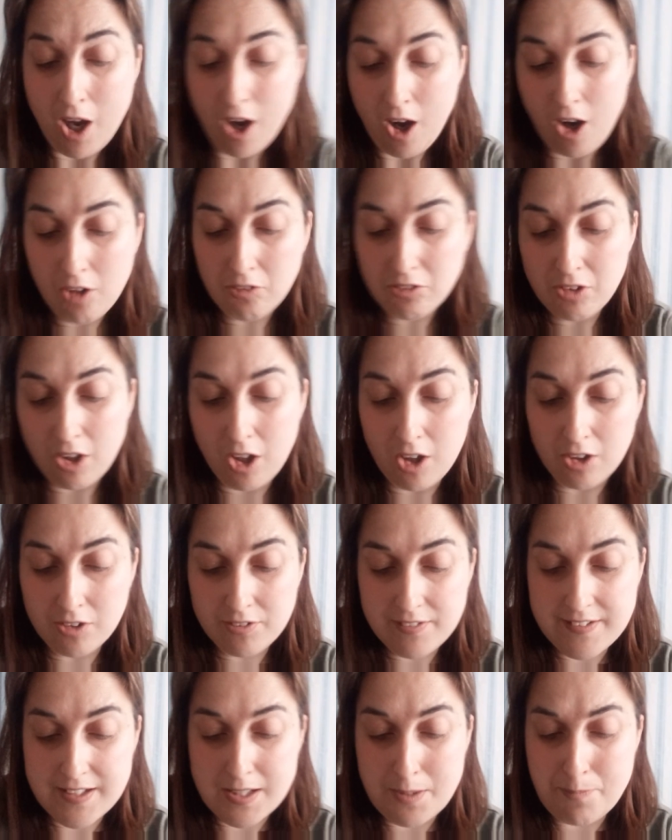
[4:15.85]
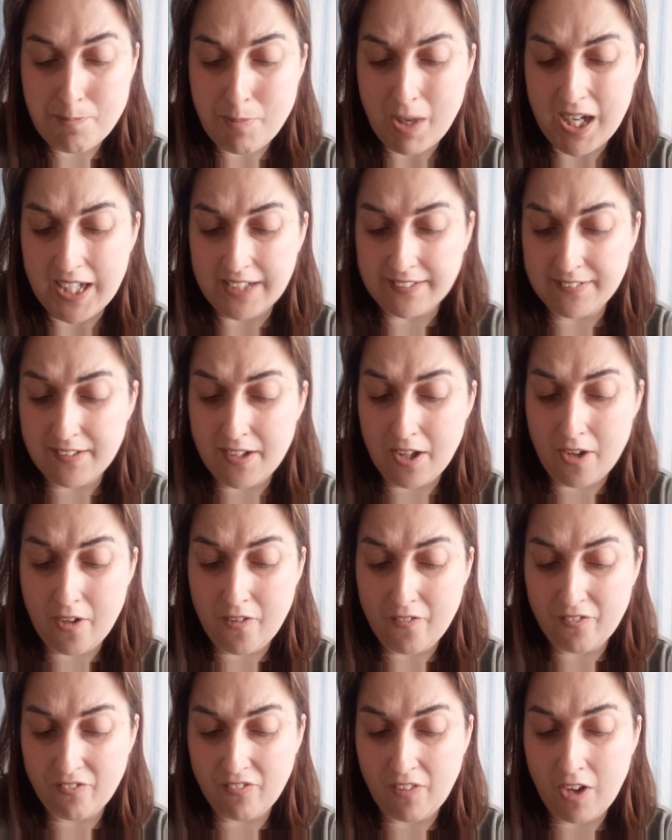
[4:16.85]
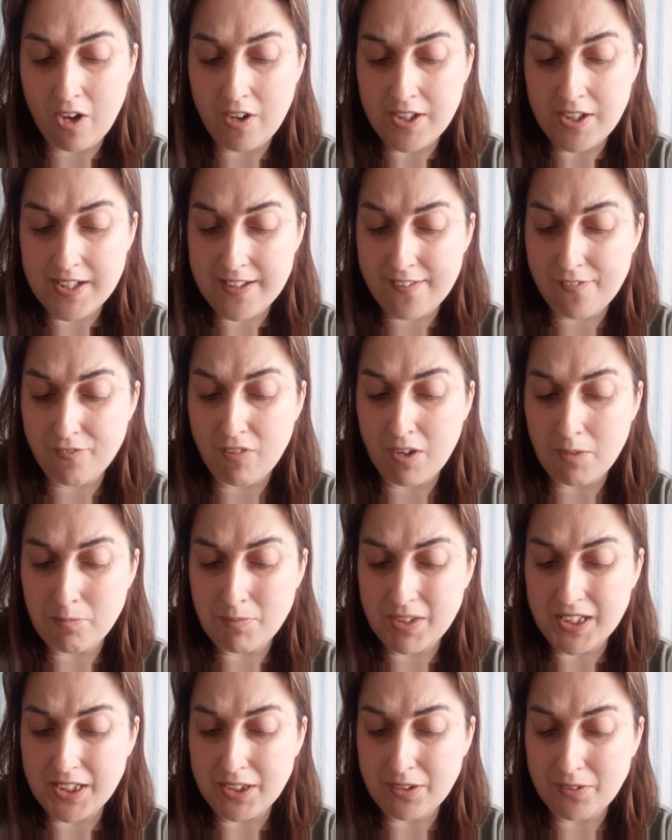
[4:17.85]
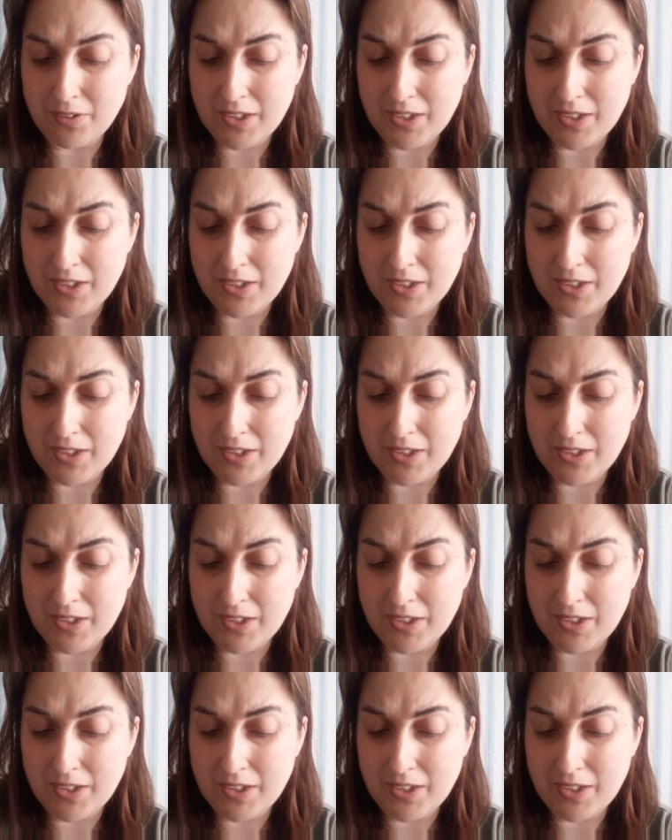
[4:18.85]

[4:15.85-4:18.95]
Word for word: Hong Kong to ban flights from the